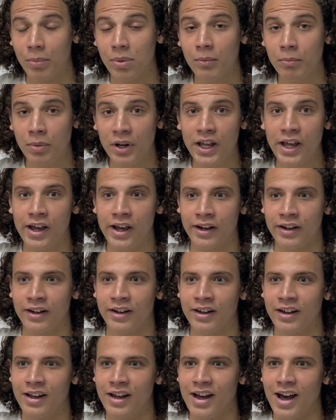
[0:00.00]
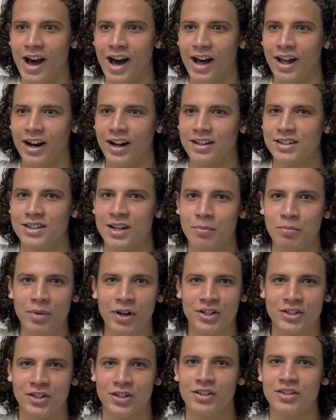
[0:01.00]
playing. And I sent
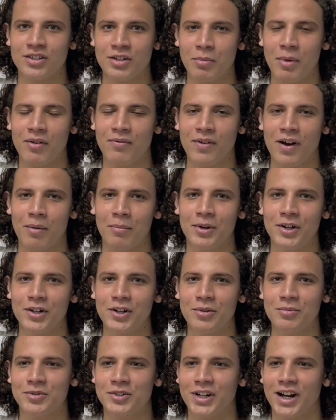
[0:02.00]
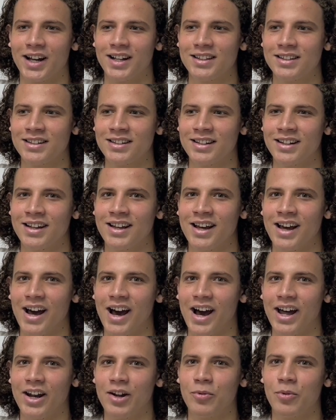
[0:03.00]
pictures to my family group chat.
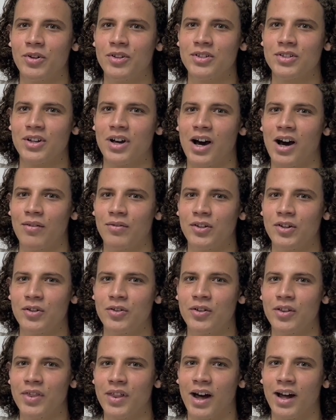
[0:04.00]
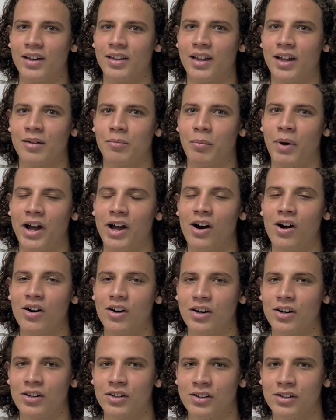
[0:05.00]
And it was after doing that that my
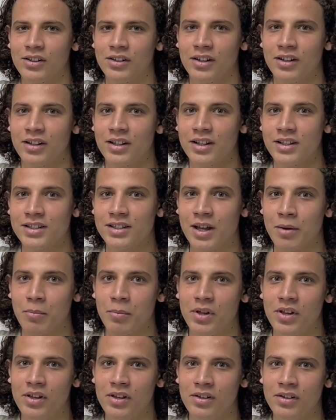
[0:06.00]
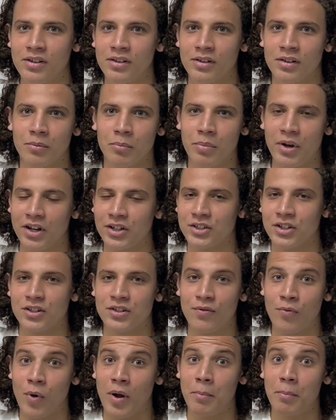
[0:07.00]
uncle sent me pictures
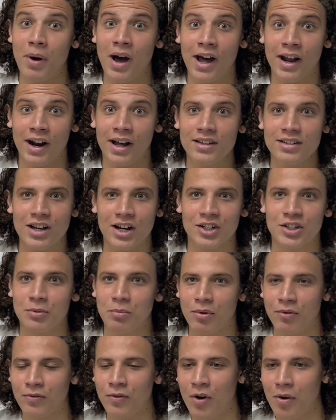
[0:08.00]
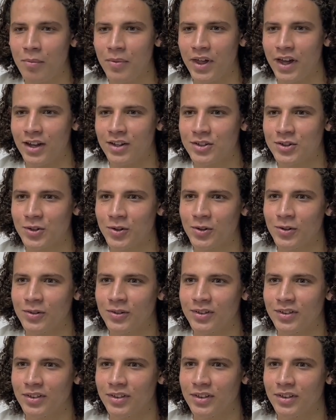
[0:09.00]
of when PANAZZ actually performed there. So